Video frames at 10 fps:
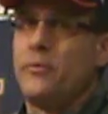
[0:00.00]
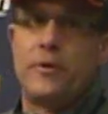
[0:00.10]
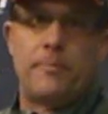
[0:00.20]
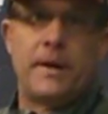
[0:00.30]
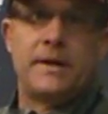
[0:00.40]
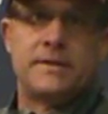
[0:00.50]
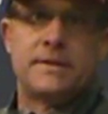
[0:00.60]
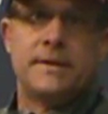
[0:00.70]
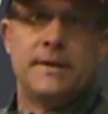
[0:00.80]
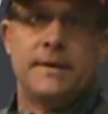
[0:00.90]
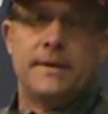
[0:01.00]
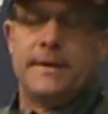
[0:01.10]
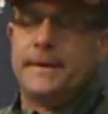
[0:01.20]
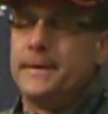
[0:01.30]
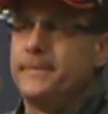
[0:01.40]
and the pace,
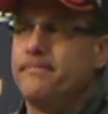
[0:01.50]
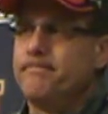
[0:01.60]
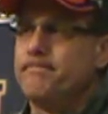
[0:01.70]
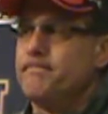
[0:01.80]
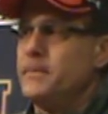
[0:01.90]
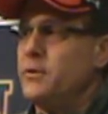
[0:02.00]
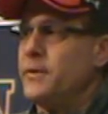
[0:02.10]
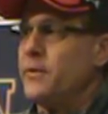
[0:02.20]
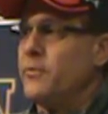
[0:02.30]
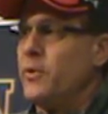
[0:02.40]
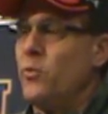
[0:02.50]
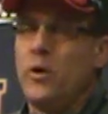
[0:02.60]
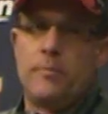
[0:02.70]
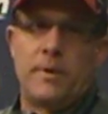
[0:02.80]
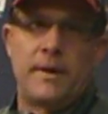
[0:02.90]
you know, that we
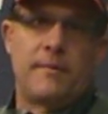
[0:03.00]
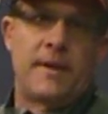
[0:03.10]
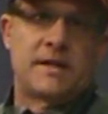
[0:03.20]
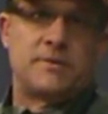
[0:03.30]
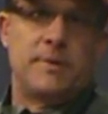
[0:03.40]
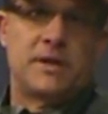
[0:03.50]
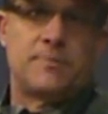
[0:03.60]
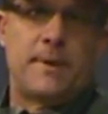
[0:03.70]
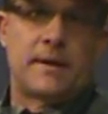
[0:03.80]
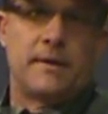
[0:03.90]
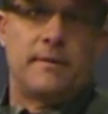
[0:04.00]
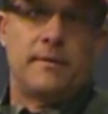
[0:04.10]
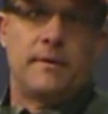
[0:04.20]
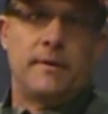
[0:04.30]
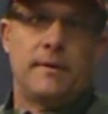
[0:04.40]
want. But that's to be expected.
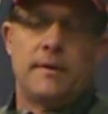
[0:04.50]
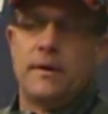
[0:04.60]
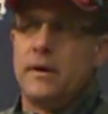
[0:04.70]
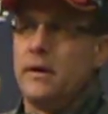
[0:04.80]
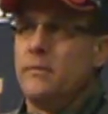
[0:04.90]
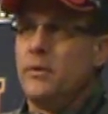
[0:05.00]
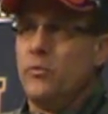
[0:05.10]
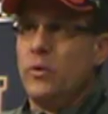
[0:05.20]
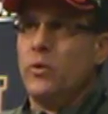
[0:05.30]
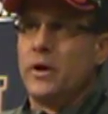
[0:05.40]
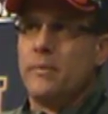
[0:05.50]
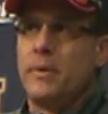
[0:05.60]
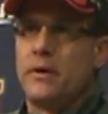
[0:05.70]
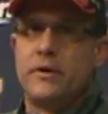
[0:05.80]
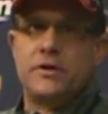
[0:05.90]
But we will get
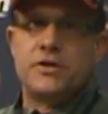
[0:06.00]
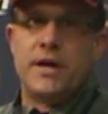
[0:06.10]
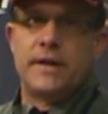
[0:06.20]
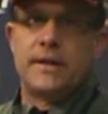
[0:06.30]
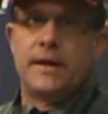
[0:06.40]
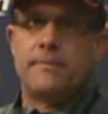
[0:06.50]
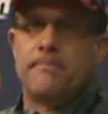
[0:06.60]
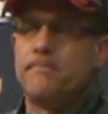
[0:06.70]
better each day at that.